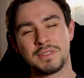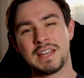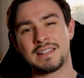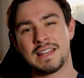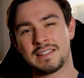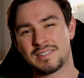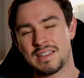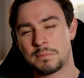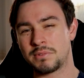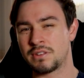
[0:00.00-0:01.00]
but that next
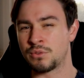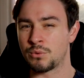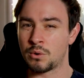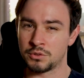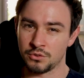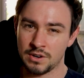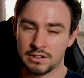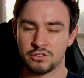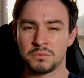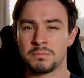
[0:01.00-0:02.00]
step is in the wrong
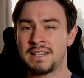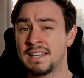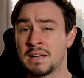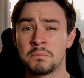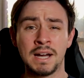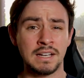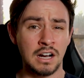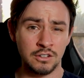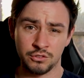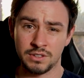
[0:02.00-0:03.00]
direction, meaning it might
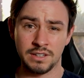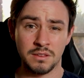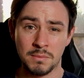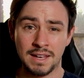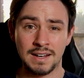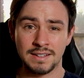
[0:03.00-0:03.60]
contradict the main